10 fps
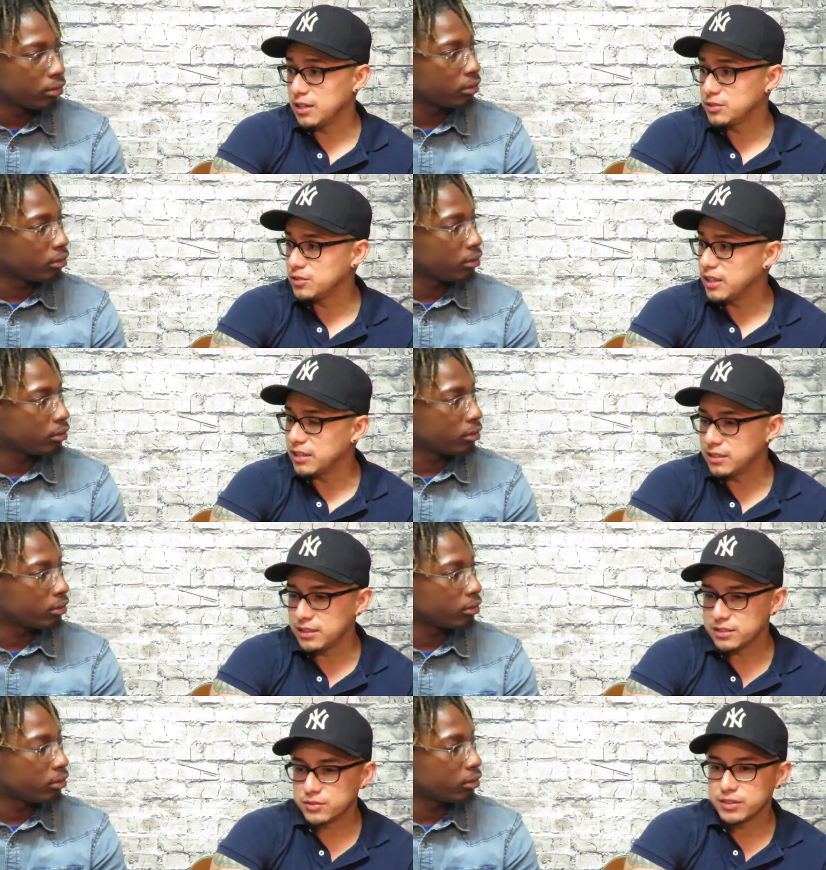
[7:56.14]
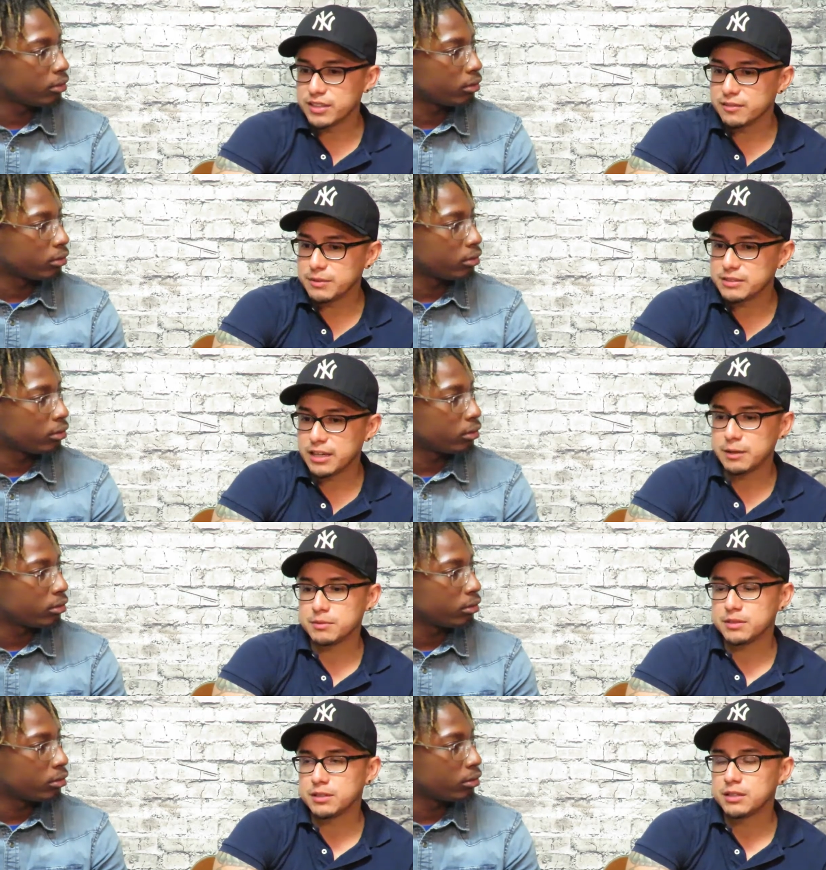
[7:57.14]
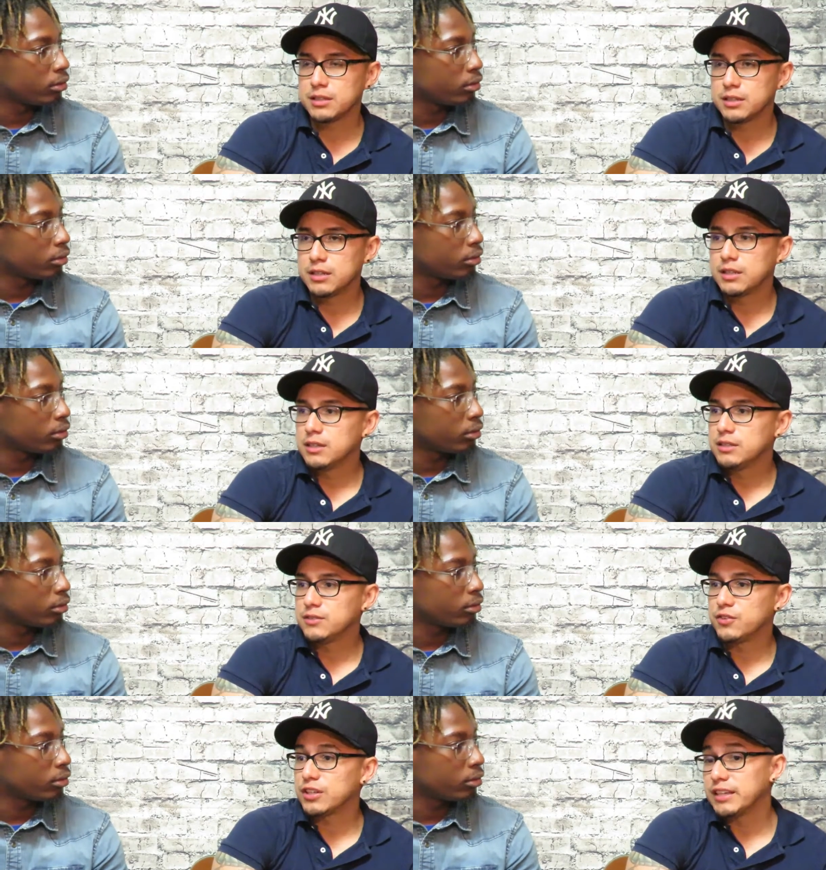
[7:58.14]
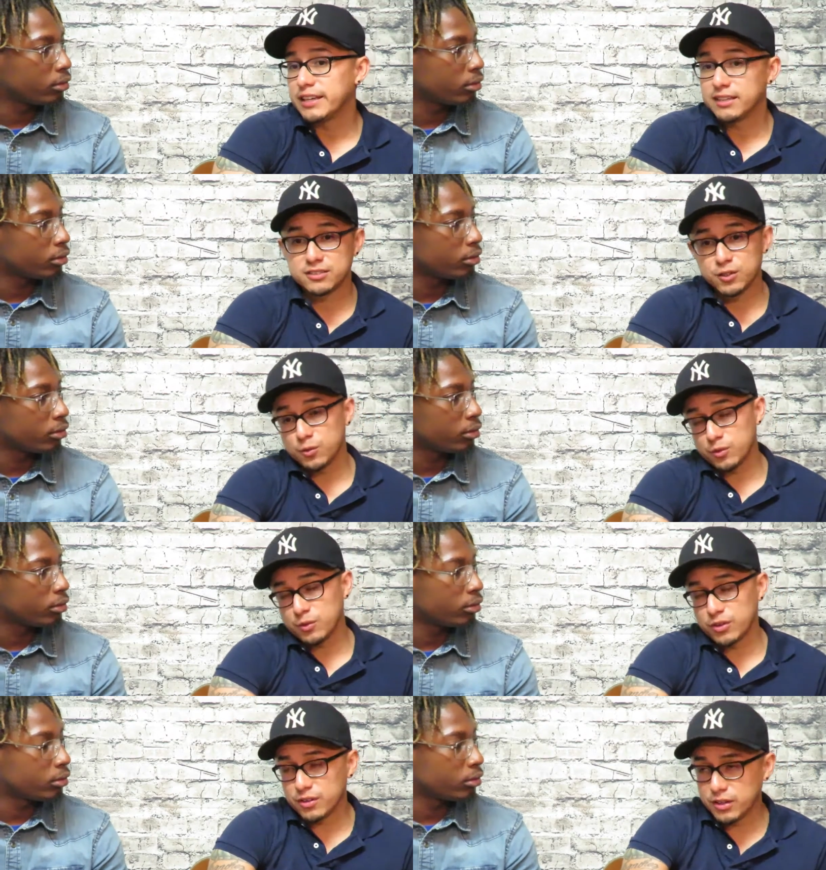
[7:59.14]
Speaker 1: uh, so that doesn't really give me time to for gigs. So